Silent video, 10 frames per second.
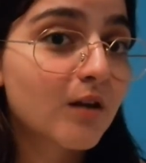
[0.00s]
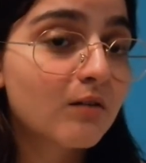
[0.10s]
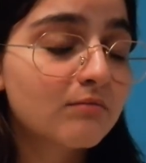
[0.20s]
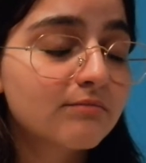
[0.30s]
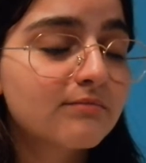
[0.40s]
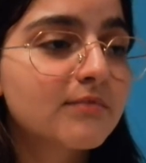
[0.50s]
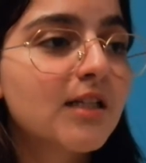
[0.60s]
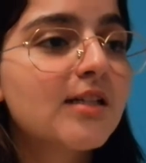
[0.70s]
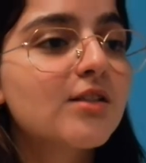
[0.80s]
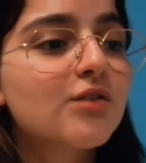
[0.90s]
you know.
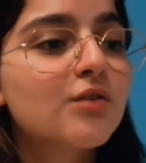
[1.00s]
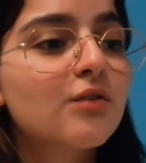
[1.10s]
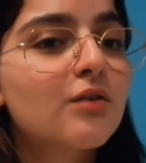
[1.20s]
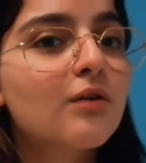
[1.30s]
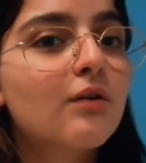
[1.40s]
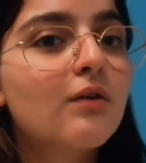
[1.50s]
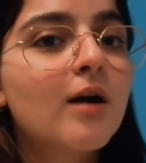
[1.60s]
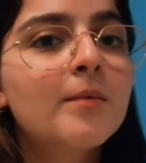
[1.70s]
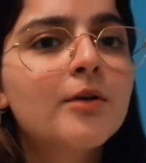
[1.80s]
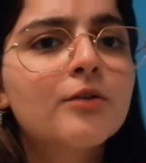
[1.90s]
So
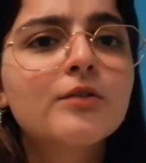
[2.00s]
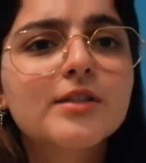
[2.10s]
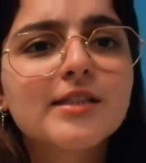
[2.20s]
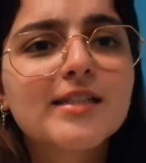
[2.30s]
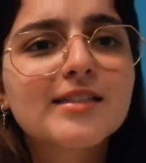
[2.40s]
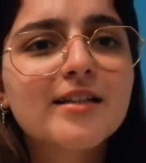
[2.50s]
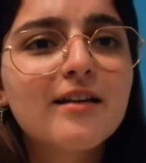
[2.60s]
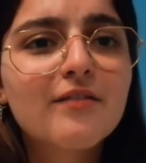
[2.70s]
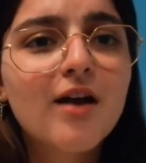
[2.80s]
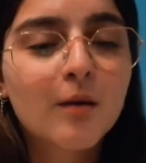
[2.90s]
I'm curious, has
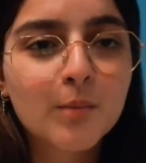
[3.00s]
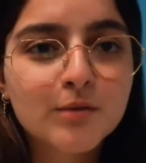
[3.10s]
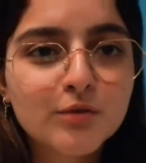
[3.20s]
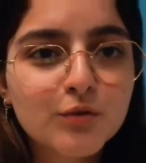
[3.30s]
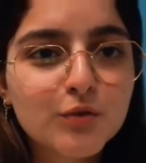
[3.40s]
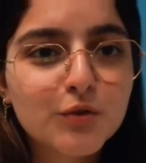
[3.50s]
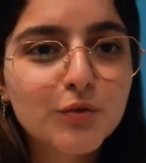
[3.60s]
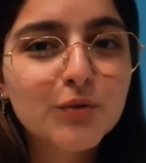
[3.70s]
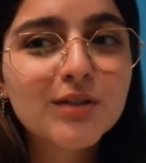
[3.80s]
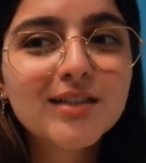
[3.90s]
that ever happened to
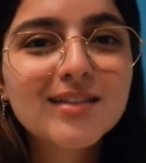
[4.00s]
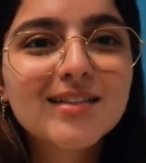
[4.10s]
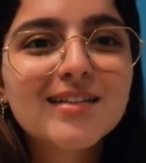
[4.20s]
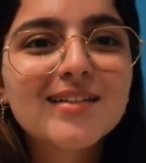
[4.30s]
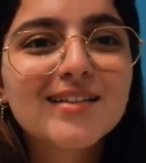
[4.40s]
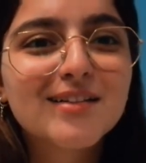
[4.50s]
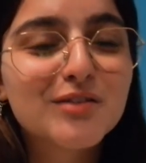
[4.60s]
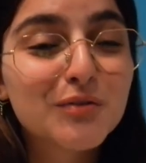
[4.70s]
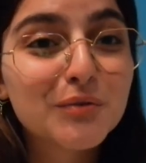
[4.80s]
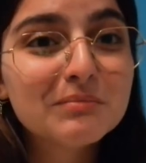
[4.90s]
you
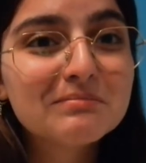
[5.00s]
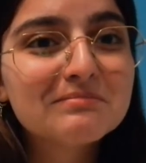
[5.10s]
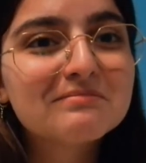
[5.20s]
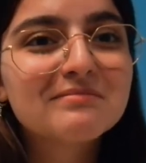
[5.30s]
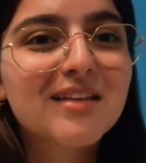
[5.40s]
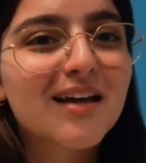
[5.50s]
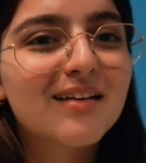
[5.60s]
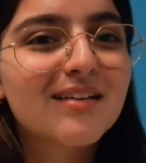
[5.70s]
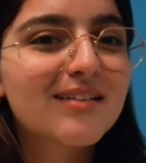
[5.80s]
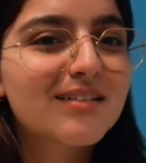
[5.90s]
too?
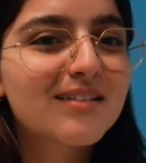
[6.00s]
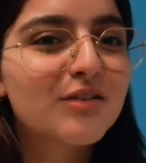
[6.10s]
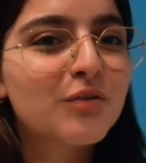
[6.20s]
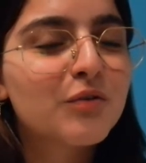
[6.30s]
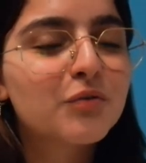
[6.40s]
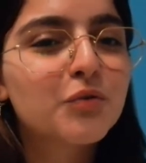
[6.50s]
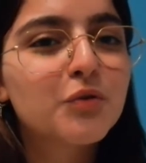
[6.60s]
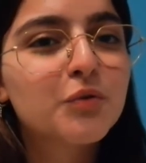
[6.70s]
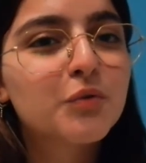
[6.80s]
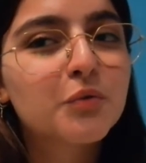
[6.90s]
Like, you know, do
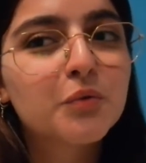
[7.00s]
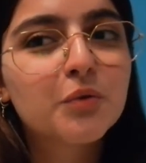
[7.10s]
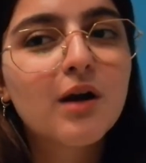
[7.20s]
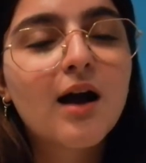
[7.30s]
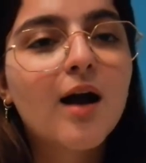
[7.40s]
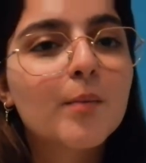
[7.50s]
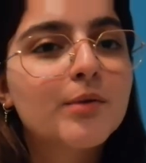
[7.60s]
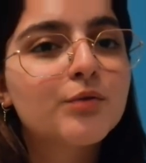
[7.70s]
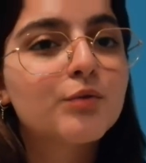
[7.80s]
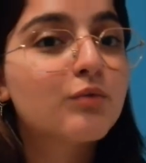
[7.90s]
you
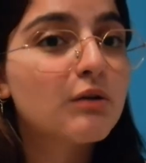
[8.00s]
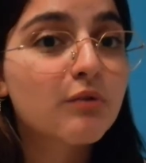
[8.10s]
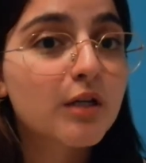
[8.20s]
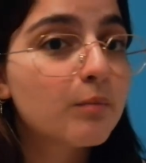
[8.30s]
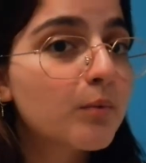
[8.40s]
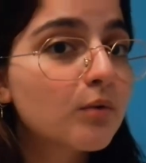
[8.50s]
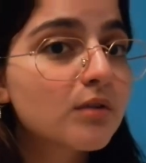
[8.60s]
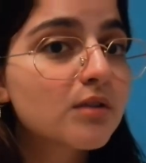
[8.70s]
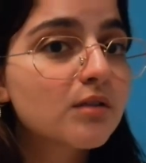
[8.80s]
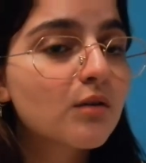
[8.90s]
happen to reread
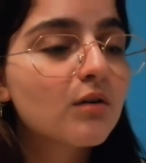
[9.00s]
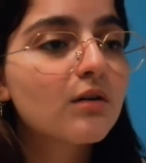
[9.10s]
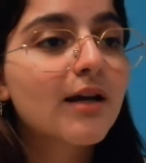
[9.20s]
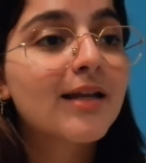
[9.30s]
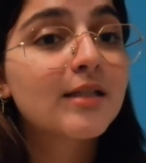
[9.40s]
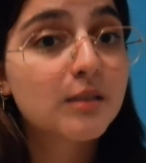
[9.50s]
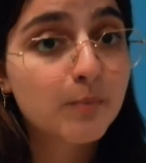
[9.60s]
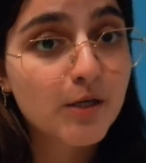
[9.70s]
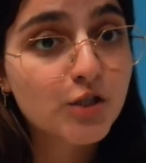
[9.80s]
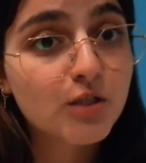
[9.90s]
books, and
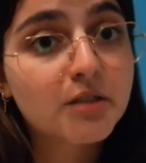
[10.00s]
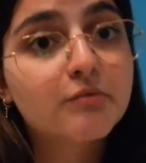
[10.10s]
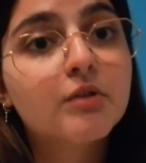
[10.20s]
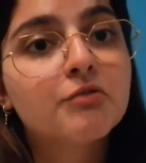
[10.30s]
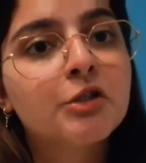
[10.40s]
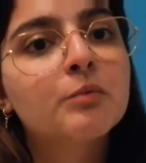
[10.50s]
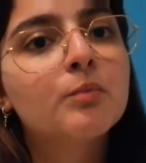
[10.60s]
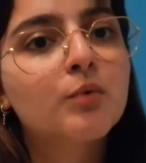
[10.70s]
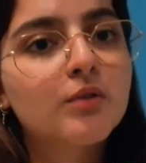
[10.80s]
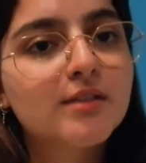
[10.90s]
especially
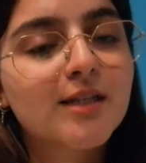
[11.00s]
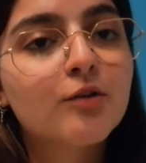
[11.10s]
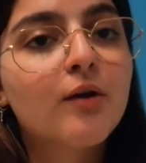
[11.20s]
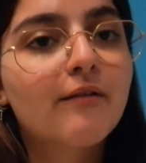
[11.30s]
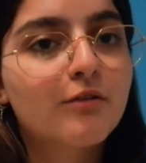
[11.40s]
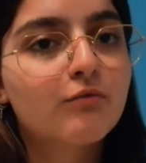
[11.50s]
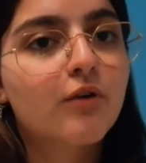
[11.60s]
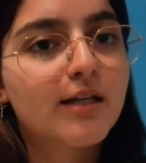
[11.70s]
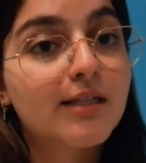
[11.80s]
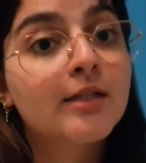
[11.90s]
reread books that you haven't
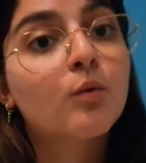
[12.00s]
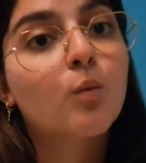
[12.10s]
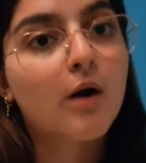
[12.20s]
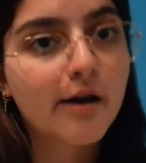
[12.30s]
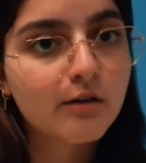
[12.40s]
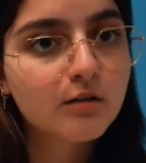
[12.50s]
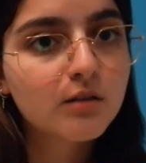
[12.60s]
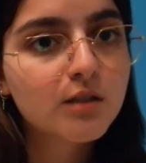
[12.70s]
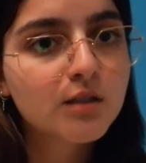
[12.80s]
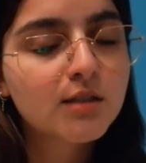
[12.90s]
read in a while?